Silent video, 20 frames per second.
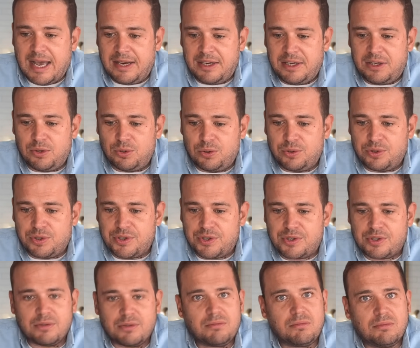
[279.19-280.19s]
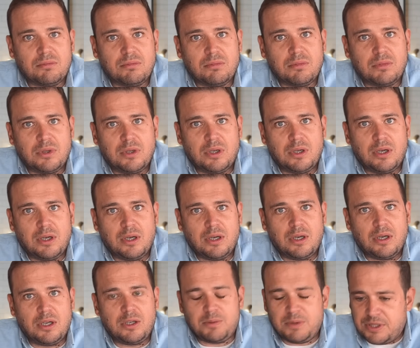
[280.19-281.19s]
and ignored us.
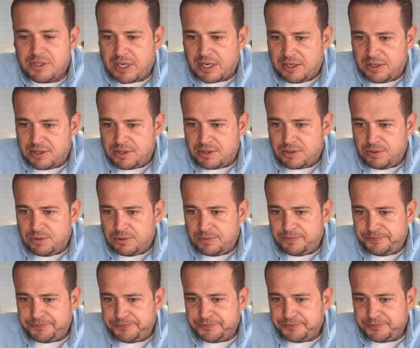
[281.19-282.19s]
He's been taken to court.